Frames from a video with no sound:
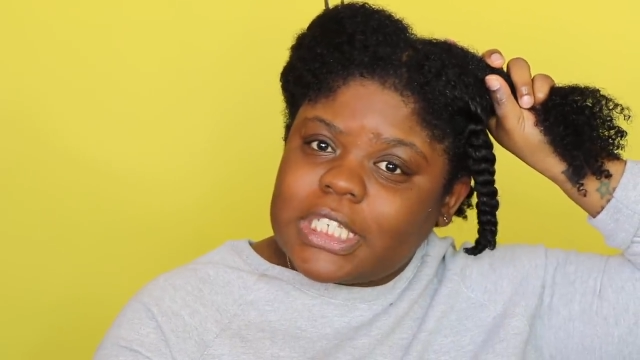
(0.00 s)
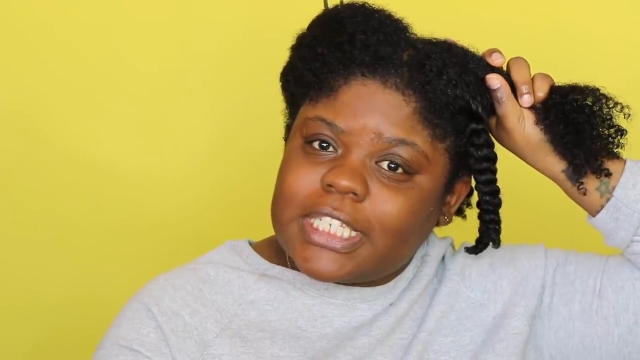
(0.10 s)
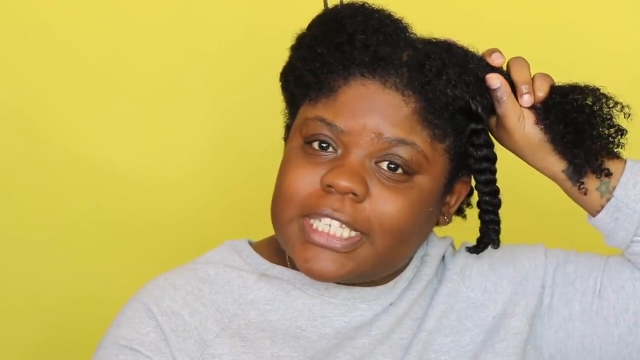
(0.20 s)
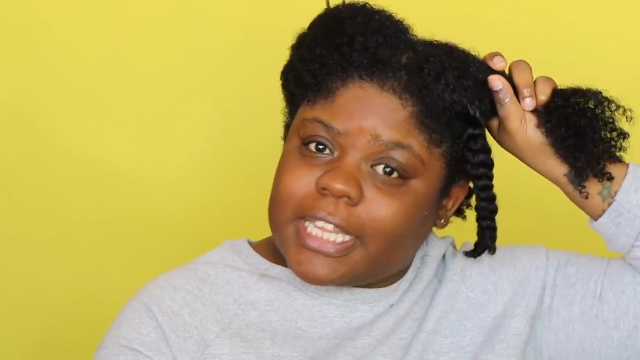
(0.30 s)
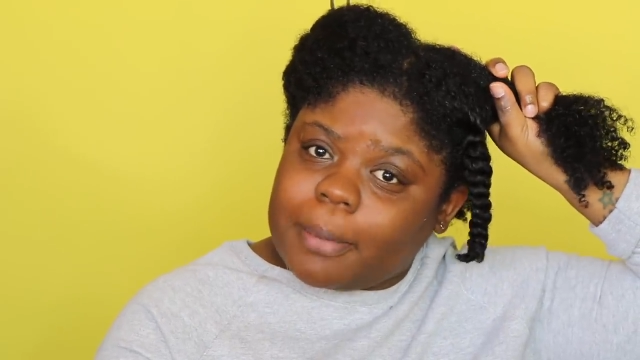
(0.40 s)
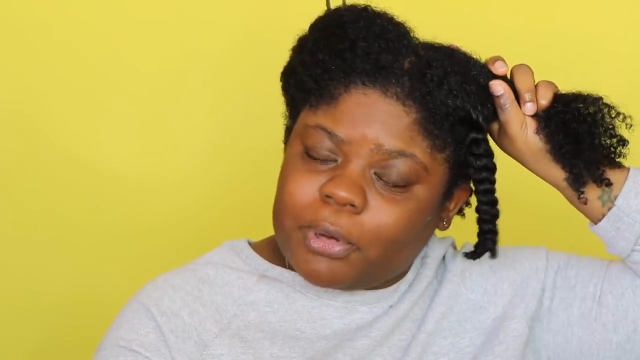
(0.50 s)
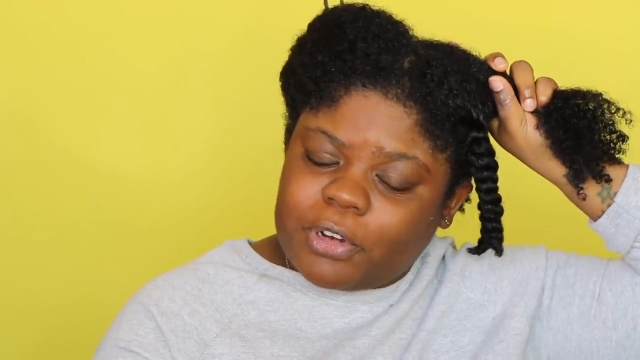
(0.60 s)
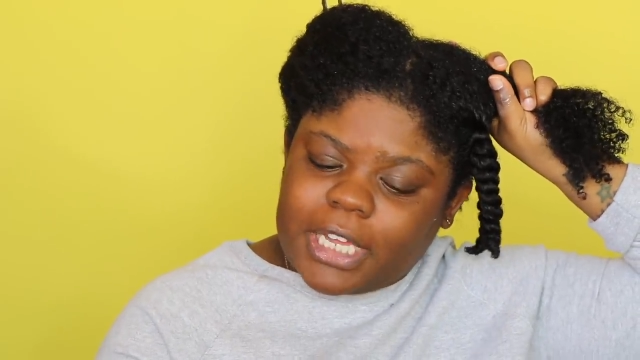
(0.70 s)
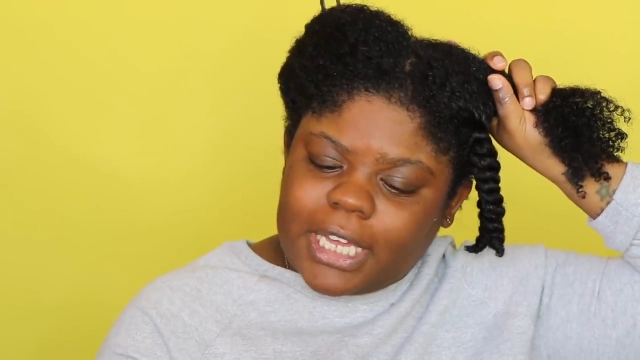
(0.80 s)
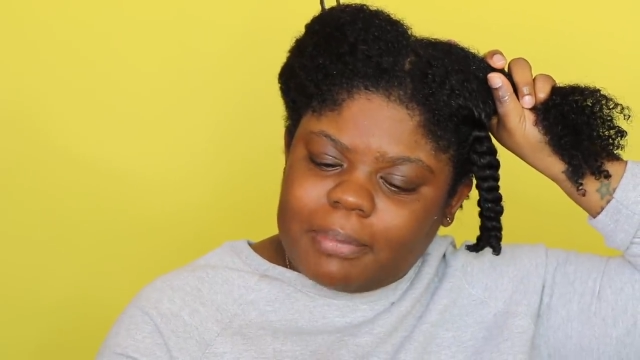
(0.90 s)

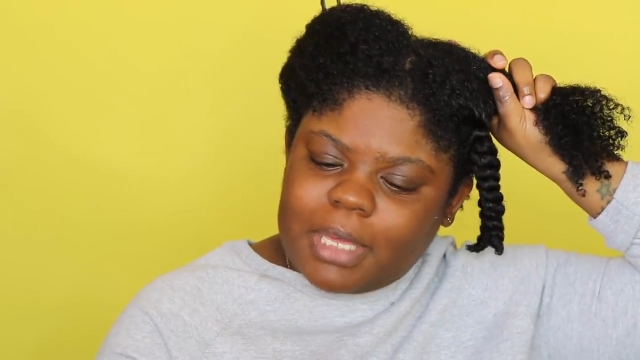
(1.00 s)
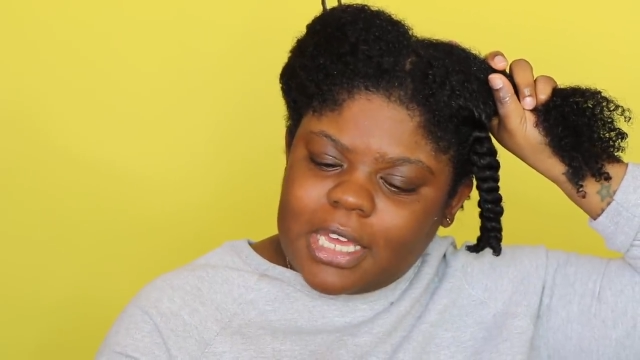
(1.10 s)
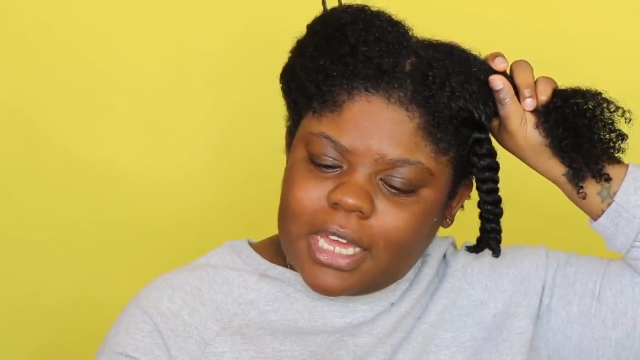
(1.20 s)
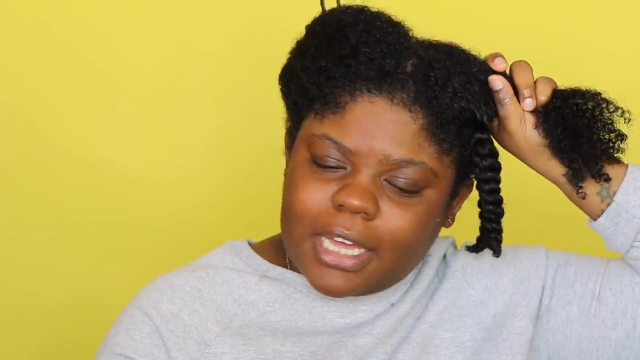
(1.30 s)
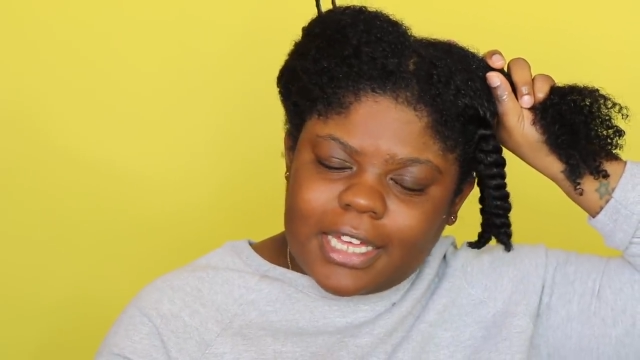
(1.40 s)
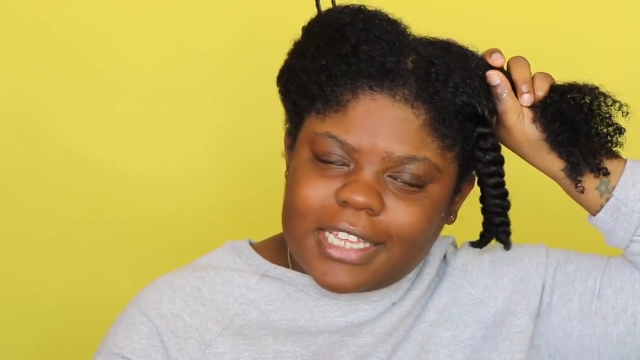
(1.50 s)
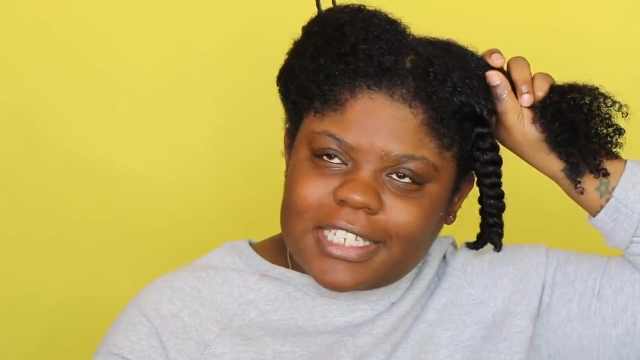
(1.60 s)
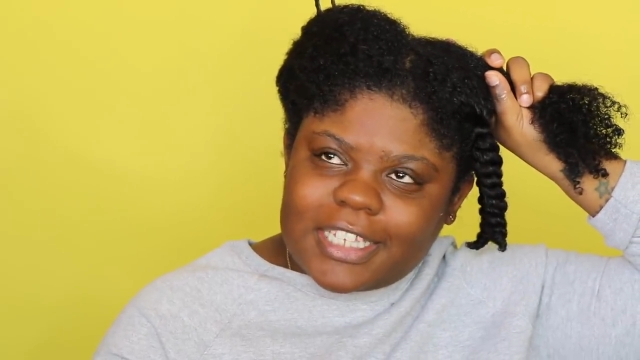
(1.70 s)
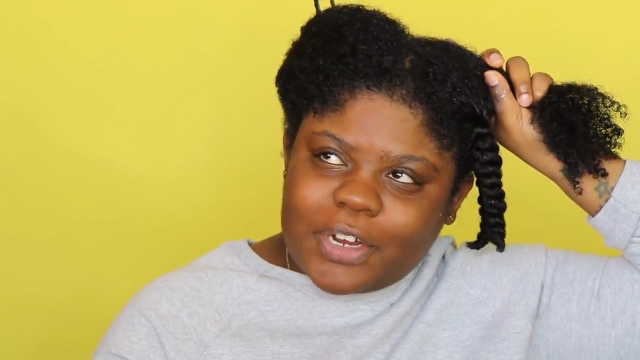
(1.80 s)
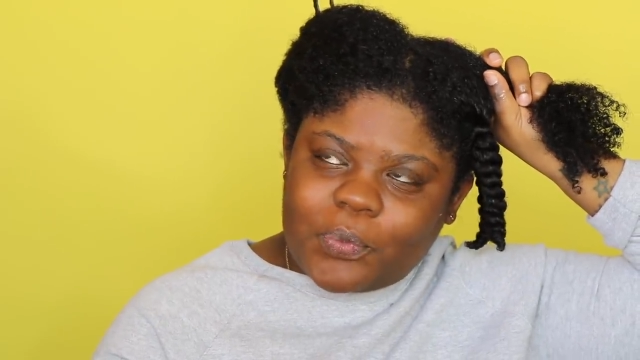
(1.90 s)
slippery because
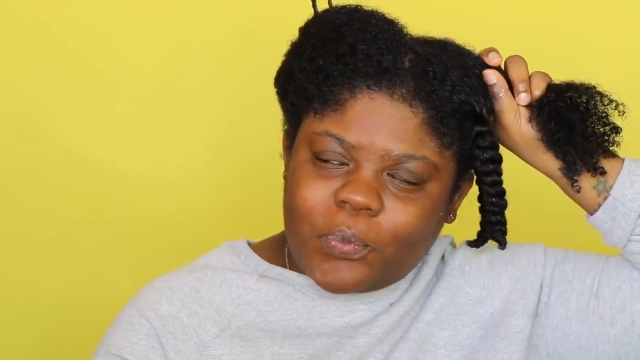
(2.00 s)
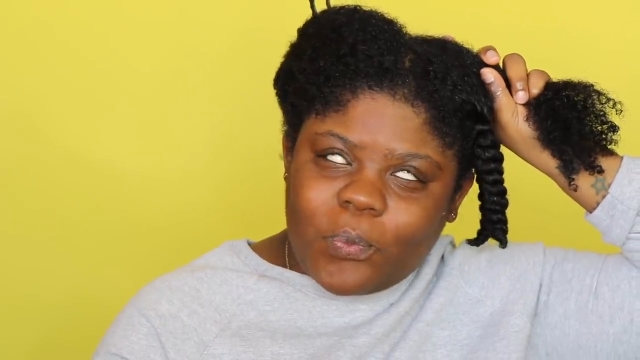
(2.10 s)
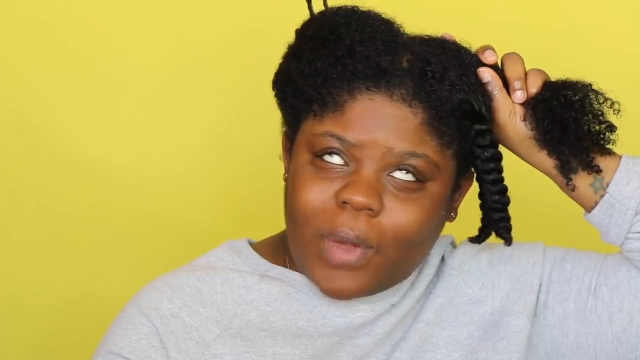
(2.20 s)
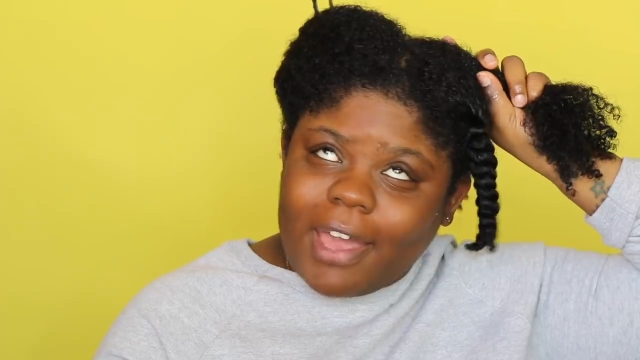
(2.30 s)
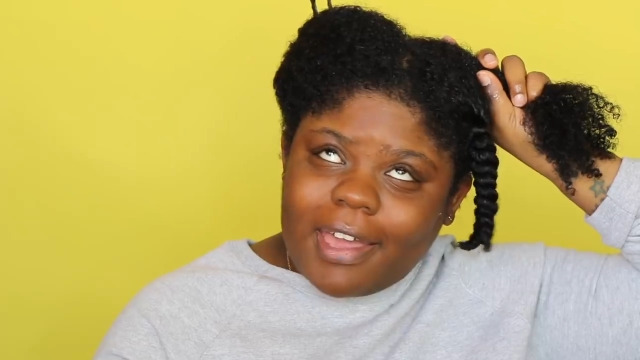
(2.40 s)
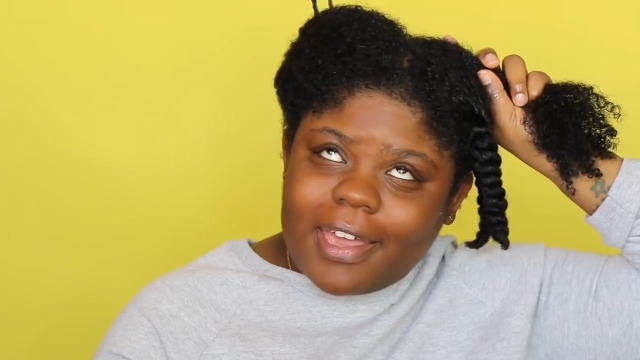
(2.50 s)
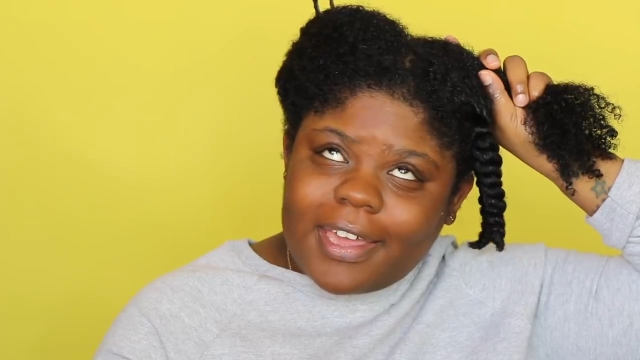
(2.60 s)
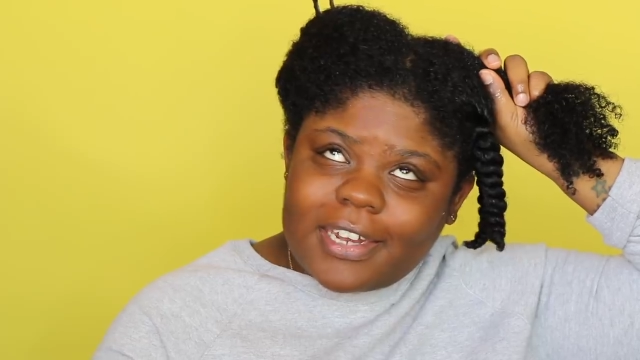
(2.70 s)
they're wet.